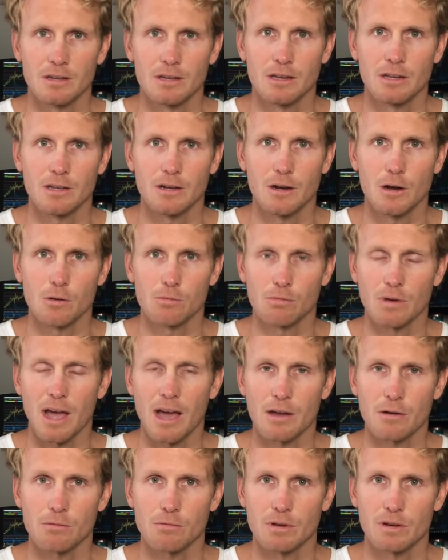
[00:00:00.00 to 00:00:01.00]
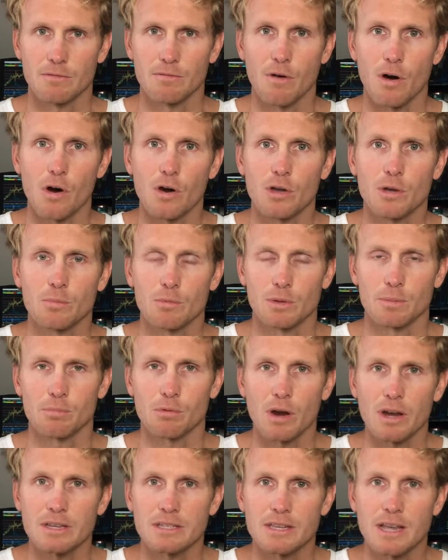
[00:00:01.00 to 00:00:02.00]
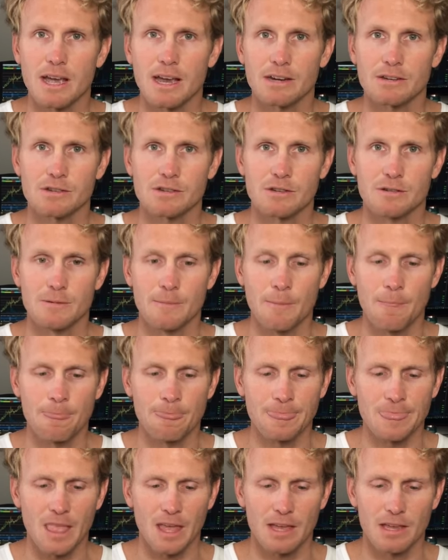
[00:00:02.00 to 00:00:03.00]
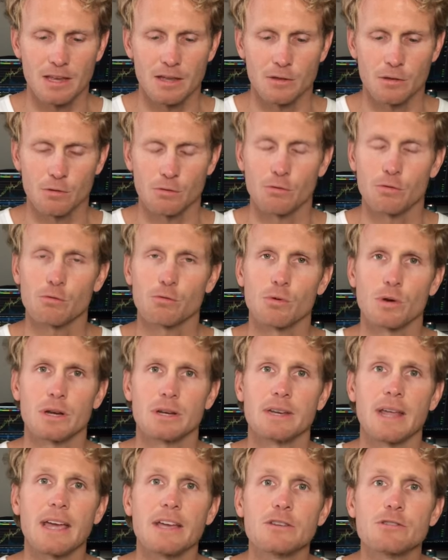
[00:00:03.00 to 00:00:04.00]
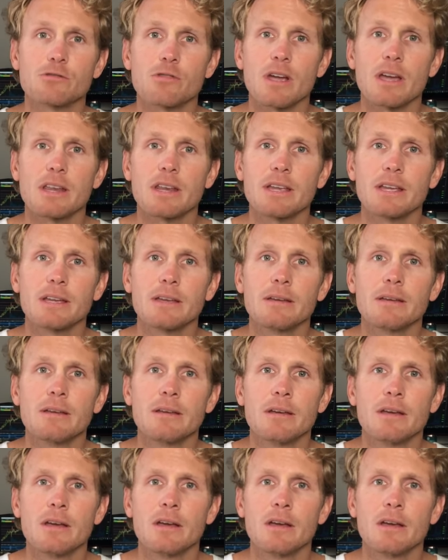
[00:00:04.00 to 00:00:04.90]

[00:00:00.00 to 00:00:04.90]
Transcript: You know, how to read volume with price action, either through a day trading,